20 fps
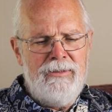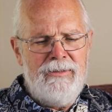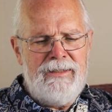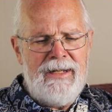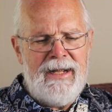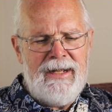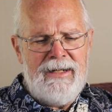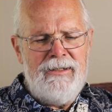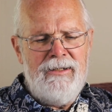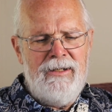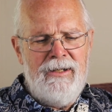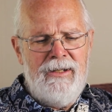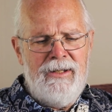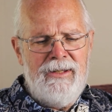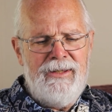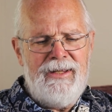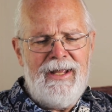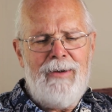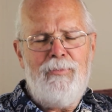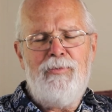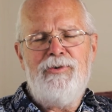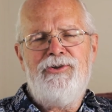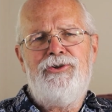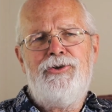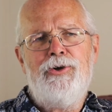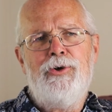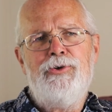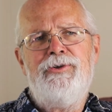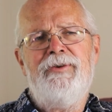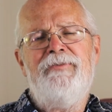Dad, that was
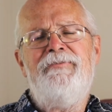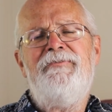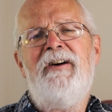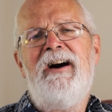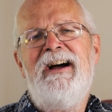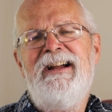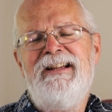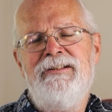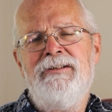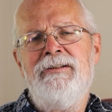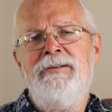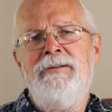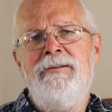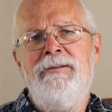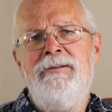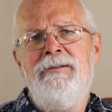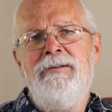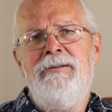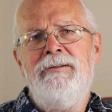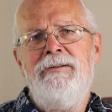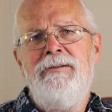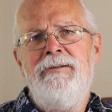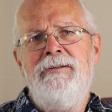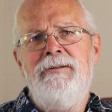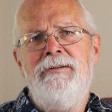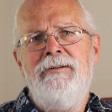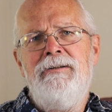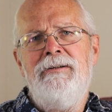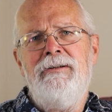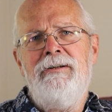Joseph Fiennes.
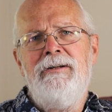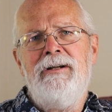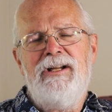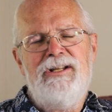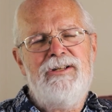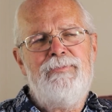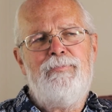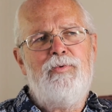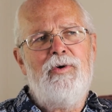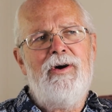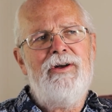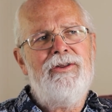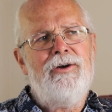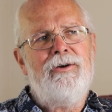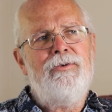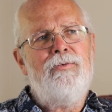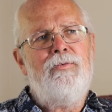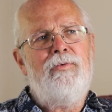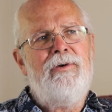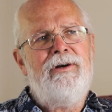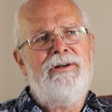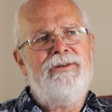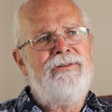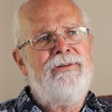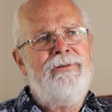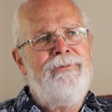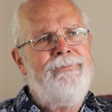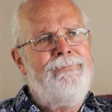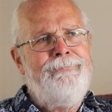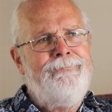His brother
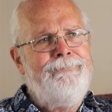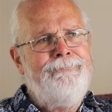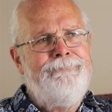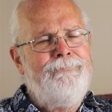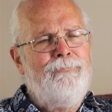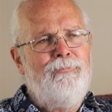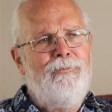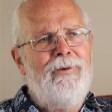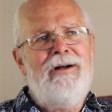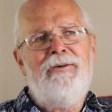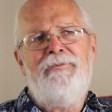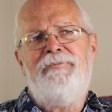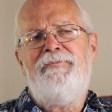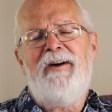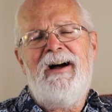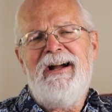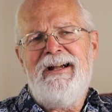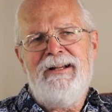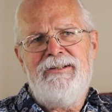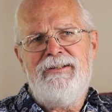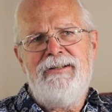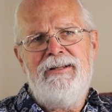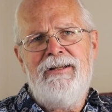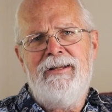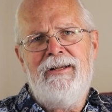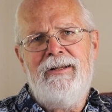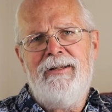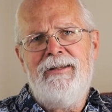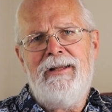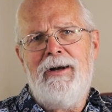was Ralph Fiennes.
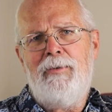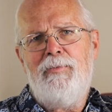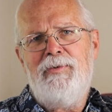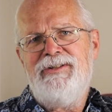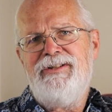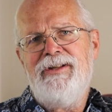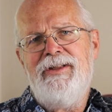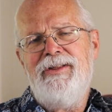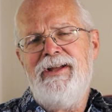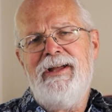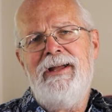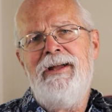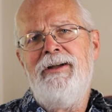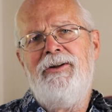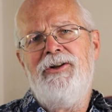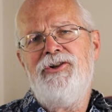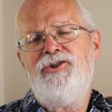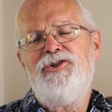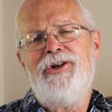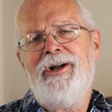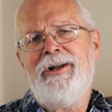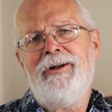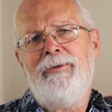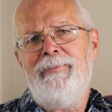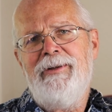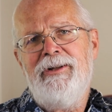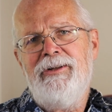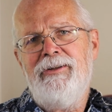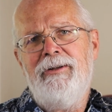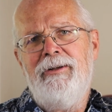That was in The English
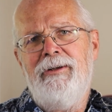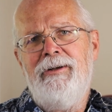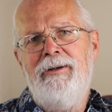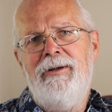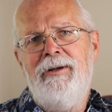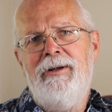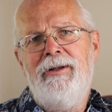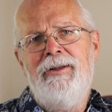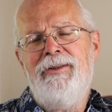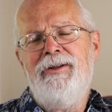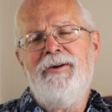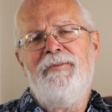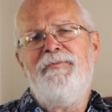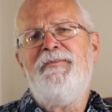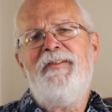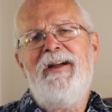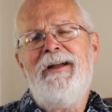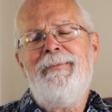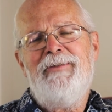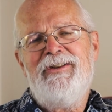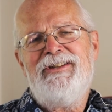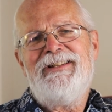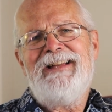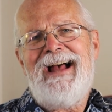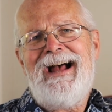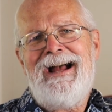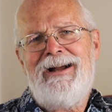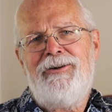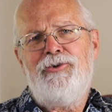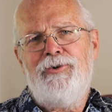Gentleman. They're famous
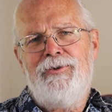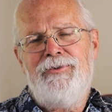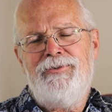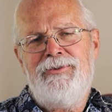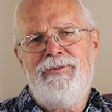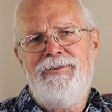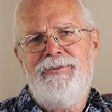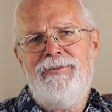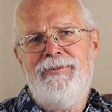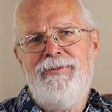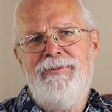actors.